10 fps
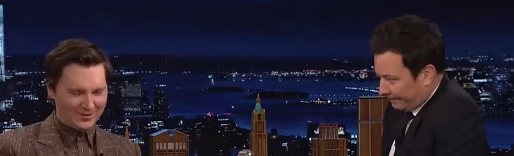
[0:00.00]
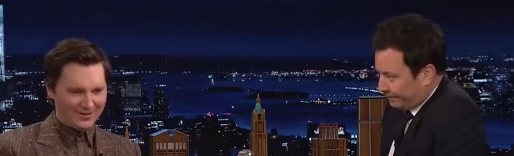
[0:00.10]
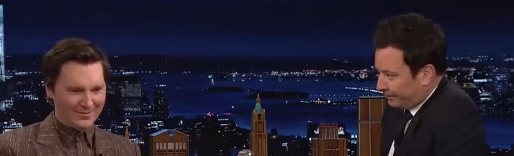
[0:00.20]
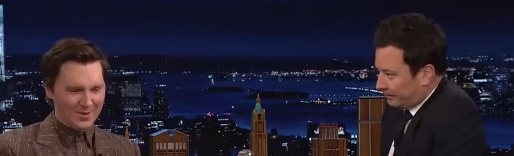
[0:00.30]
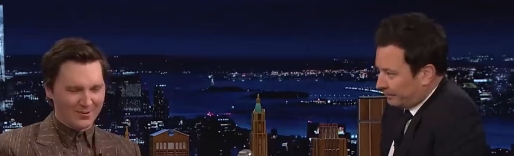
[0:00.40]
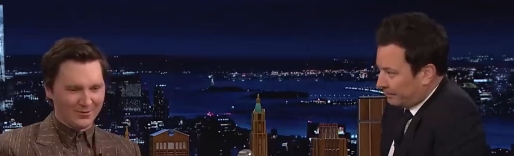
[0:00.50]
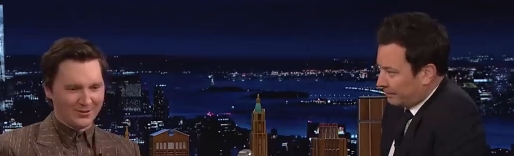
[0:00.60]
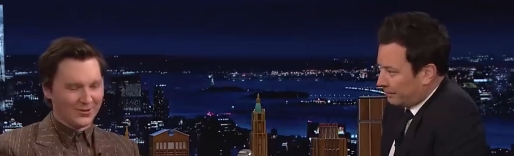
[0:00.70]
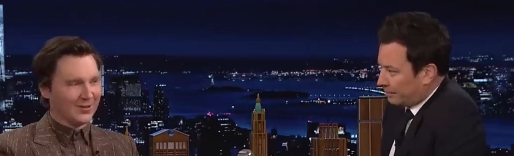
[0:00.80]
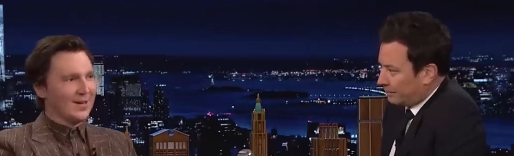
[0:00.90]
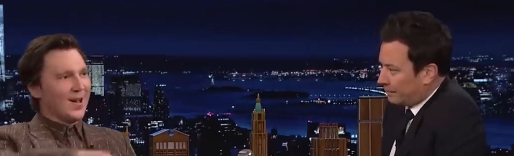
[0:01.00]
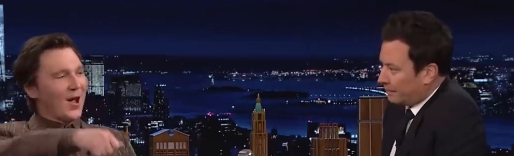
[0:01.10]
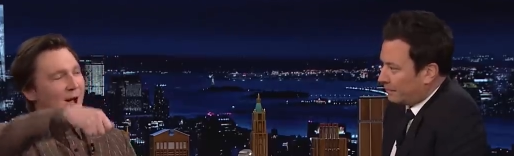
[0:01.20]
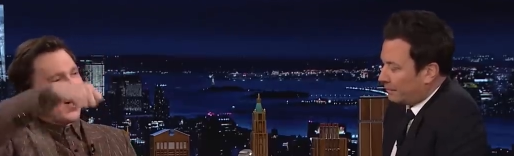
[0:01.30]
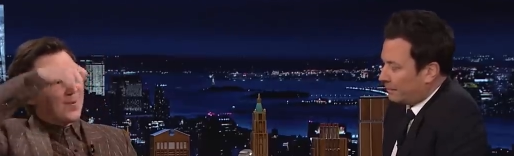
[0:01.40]
Speaker 1: uh, my Riddler.
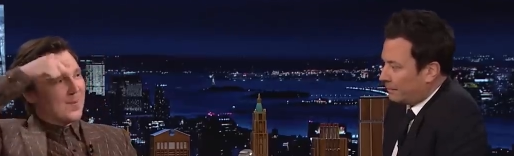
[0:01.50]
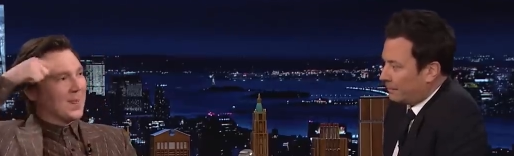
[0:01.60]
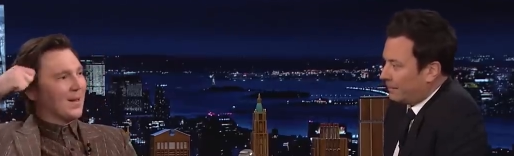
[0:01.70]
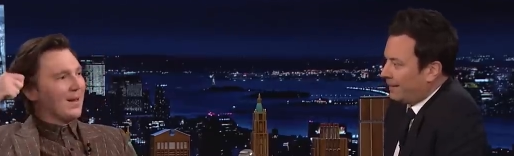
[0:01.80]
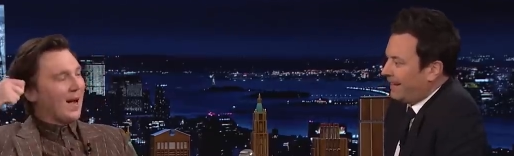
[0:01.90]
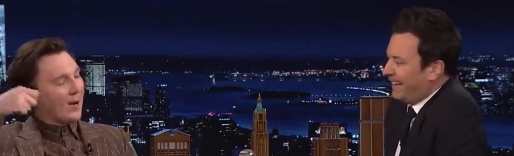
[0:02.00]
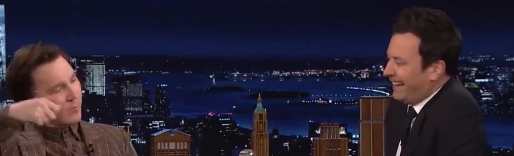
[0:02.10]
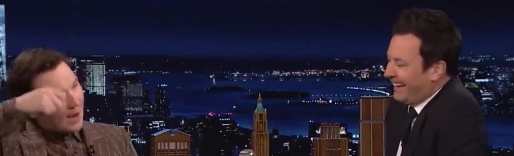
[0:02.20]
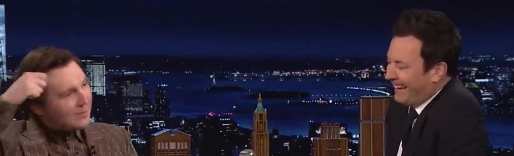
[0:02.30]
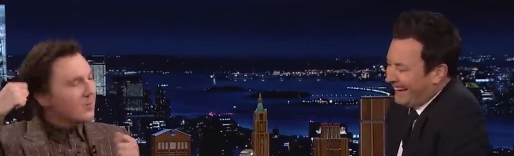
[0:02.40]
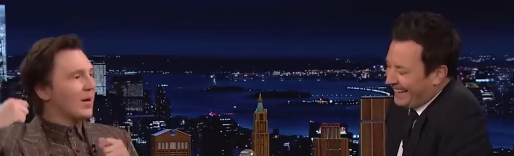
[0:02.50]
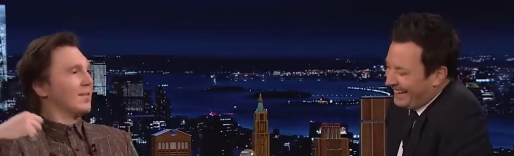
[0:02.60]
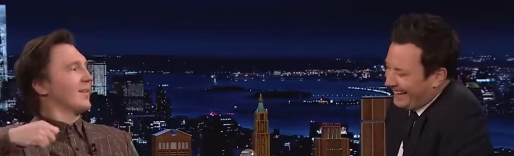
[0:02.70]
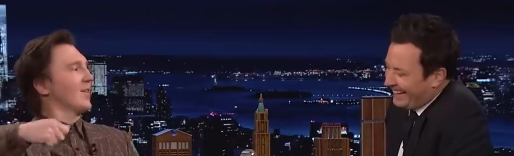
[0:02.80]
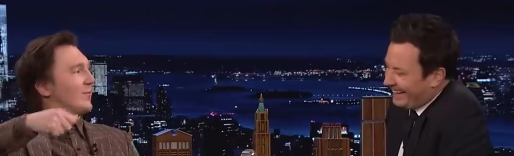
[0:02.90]
Um, I wrapped
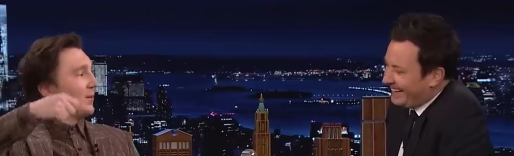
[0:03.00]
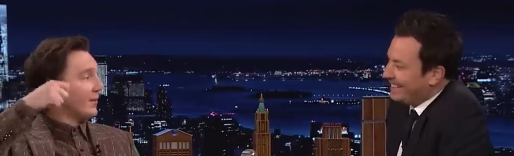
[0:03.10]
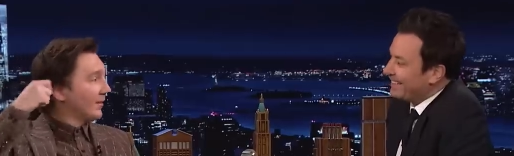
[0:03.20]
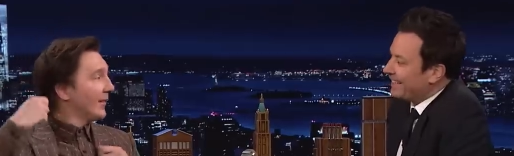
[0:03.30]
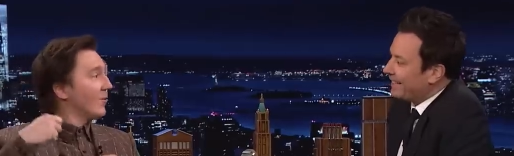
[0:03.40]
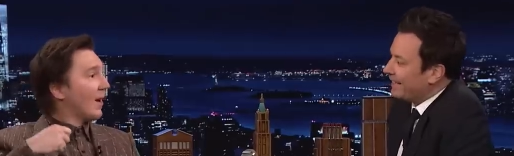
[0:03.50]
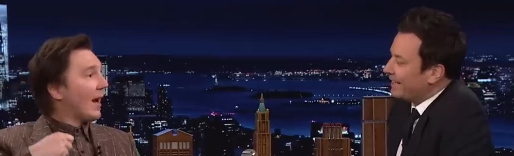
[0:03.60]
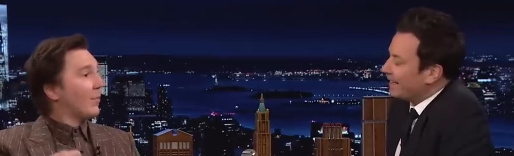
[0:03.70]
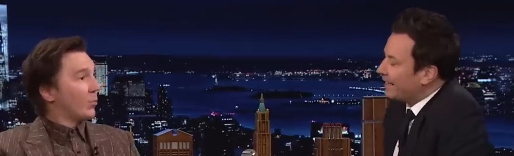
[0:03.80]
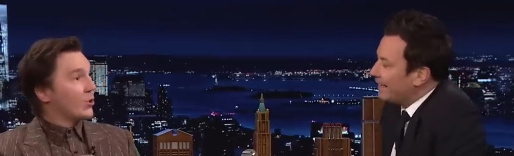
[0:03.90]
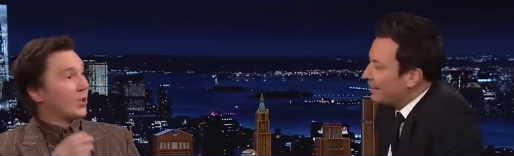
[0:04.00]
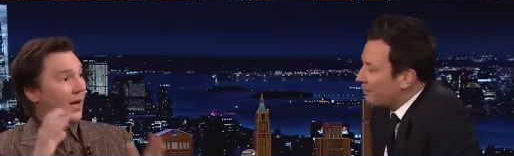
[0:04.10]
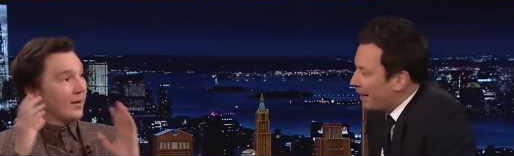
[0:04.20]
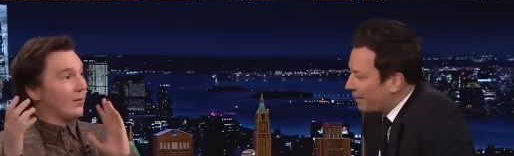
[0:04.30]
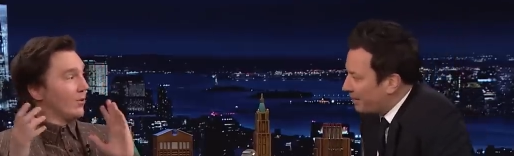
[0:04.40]
myself in cling wrap, which
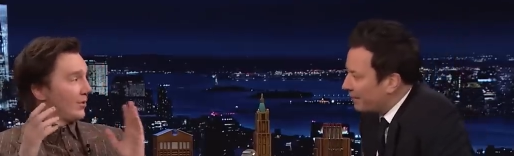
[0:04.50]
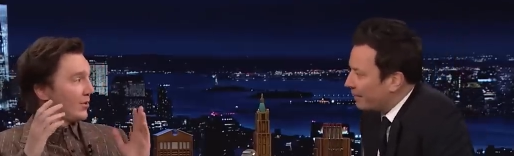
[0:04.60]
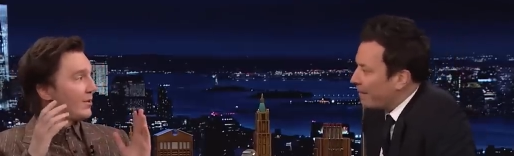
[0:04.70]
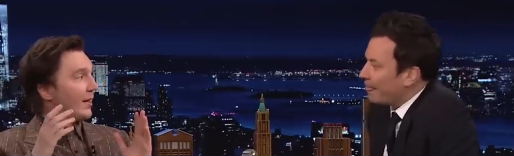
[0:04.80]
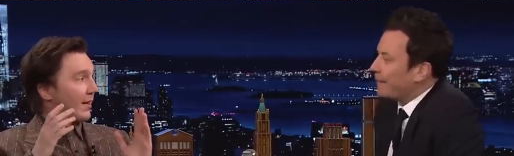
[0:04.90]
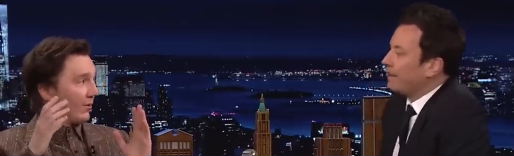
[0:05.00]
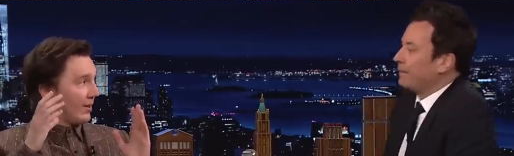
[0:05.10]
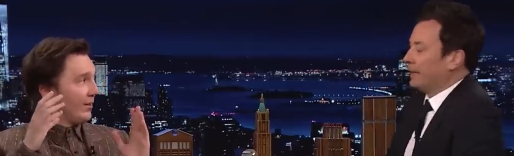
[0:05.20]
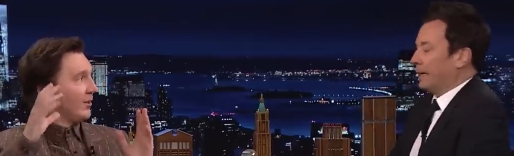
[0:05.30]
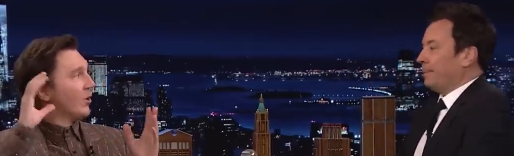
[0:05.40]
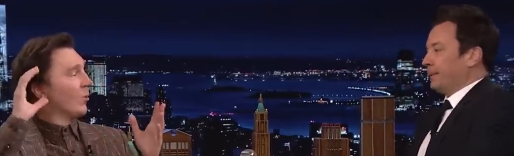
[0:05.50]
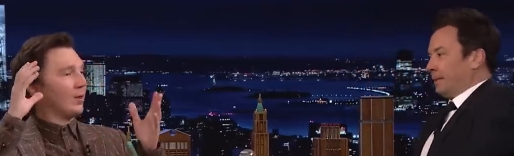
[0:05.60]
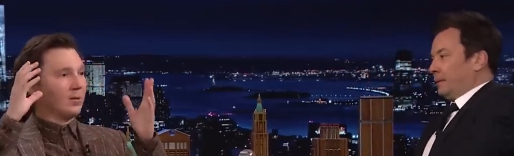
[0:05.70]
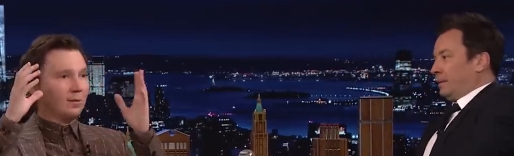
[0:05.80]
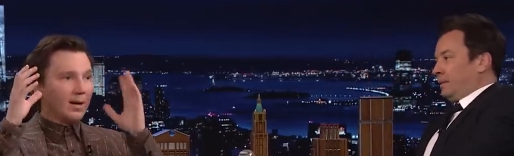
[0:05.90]
kind of looks scary, yep. you know,
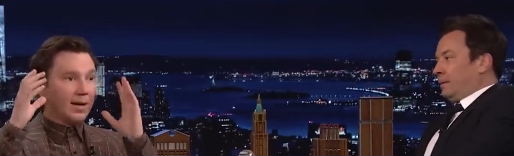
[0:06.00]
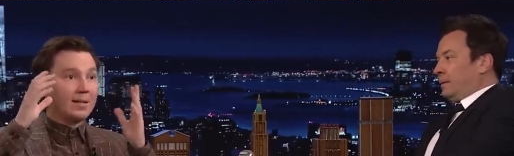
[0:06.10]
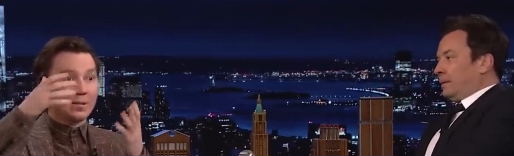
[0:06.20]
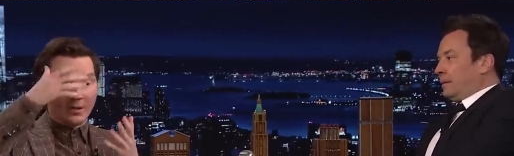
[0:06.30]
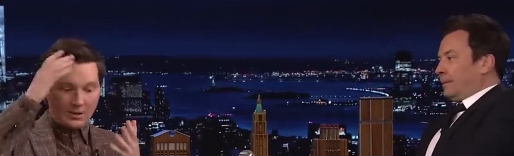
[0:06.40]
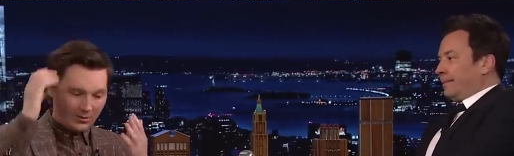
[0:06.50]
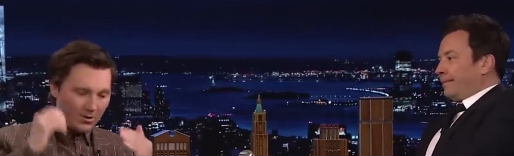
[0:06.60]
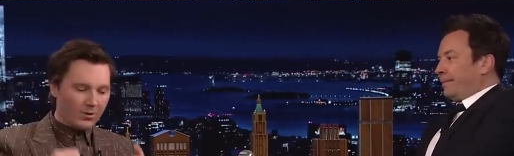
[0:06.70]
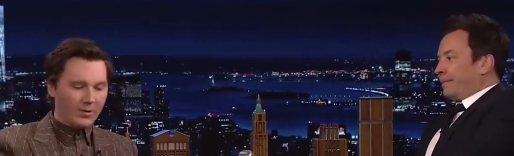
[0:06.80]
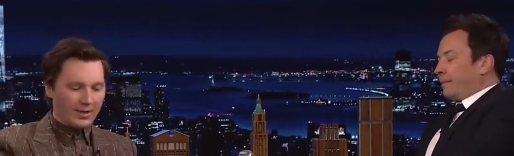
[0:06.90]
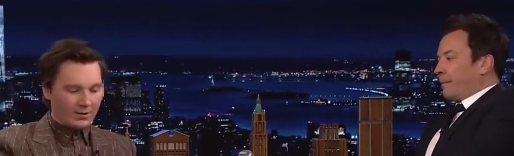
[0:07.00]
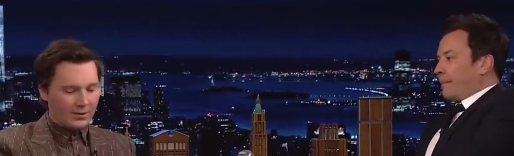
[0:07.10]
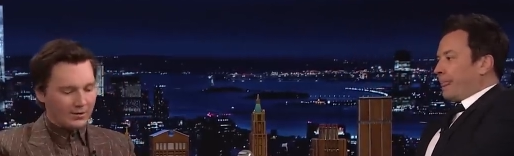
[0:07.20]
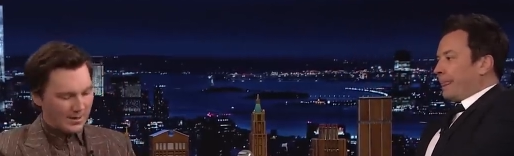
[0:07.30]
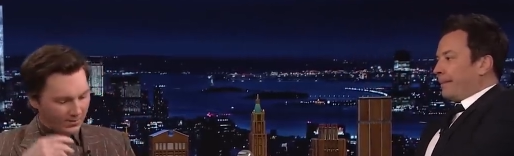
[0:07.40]
with the light. And I thought, okay, now